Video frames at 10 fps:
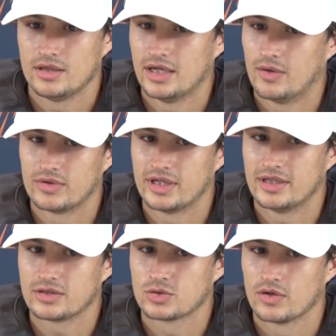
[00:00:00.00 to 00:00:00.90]
yeah, we're getting
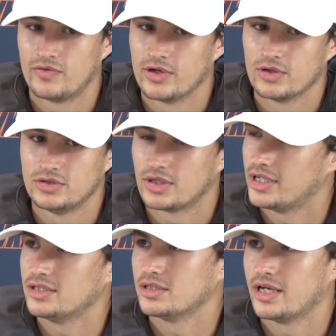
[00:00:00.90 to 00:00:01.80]
that short field, you can
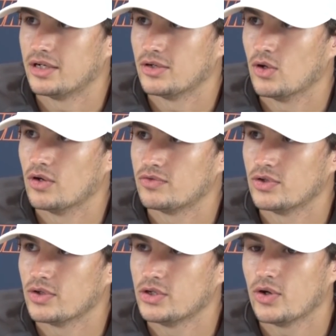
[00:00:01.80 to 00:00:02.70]
easily hand it off. You
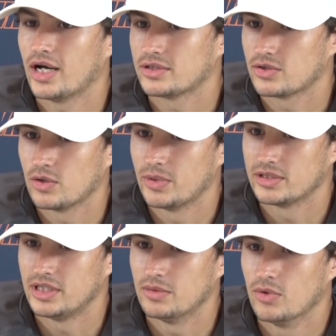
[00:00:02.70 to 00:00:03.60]
don't have to throw a
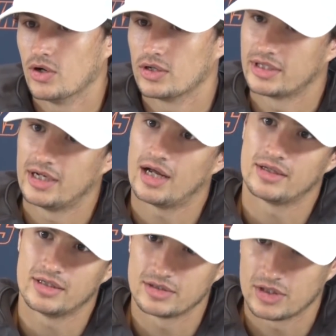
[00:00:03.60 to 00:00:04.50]
big deep ball to get out of
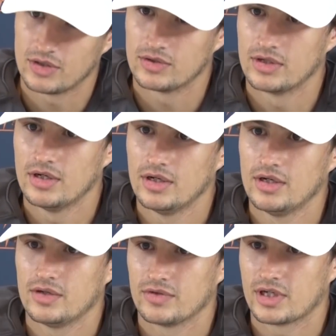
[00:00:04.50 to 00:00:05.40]
the end zone
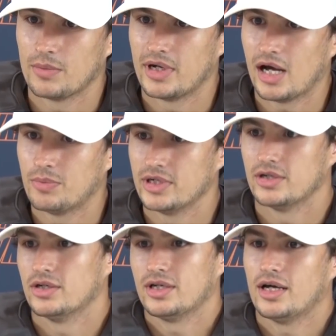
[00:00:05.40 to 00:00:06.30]
for coming out
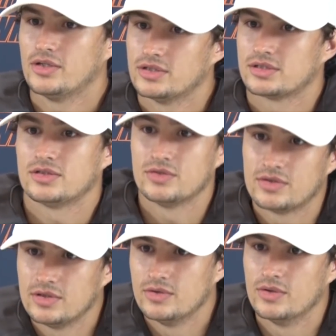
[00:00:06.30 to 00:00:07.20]
period or not. You just
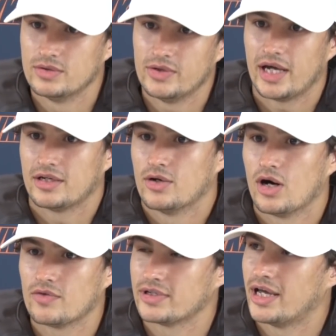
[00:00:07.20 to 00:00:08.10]
hand it
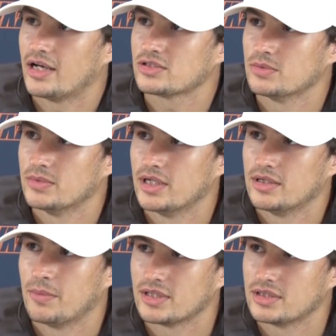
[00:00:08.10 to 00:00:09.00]
off and gash them,
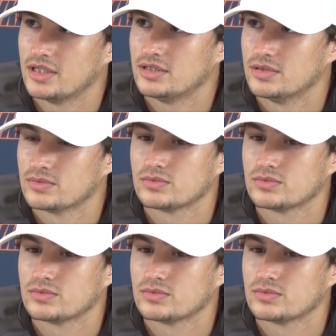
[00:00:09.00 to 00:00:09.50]
and it makes it easy.